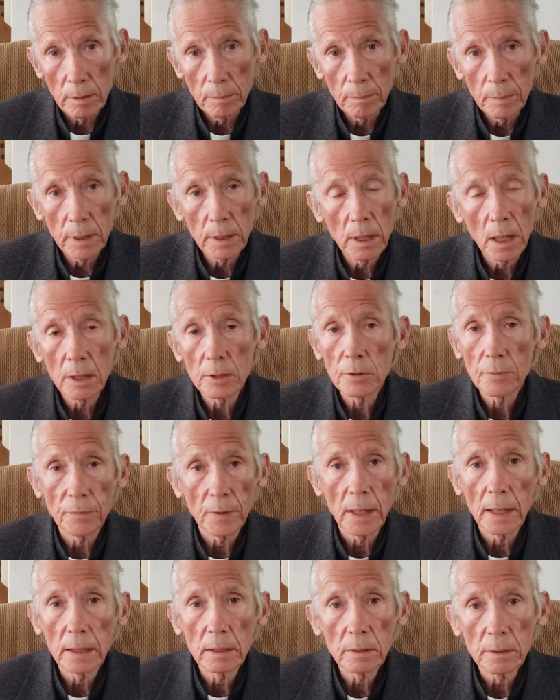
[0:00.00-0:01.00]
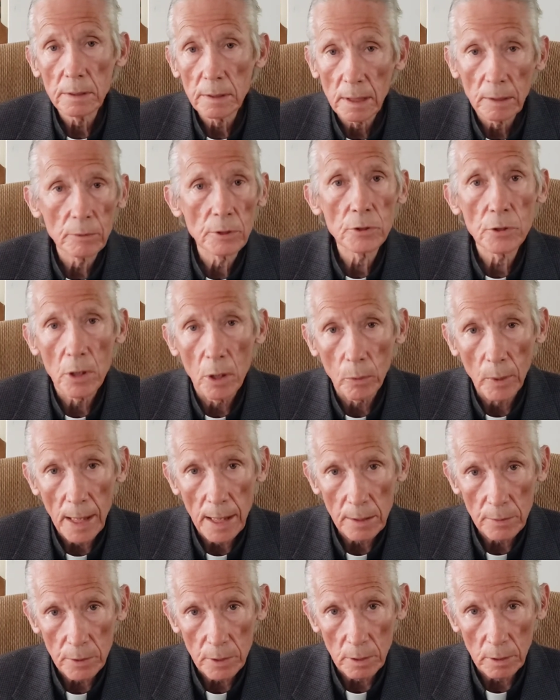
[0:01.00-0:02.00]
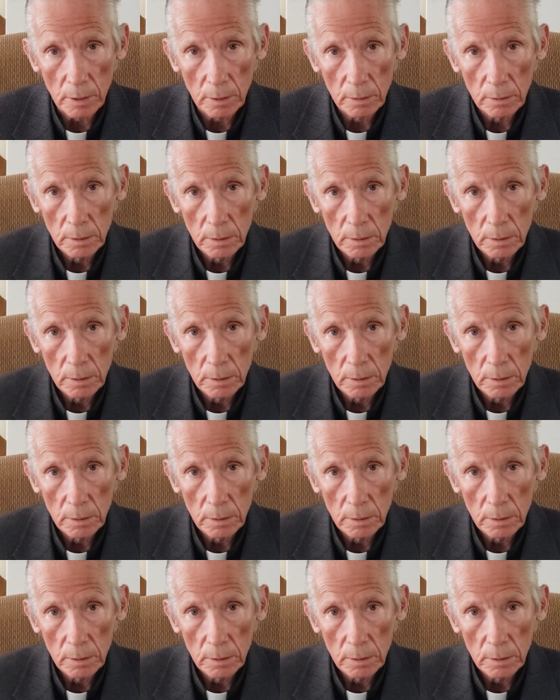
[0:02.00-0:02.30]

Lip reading: because frankly there is no answer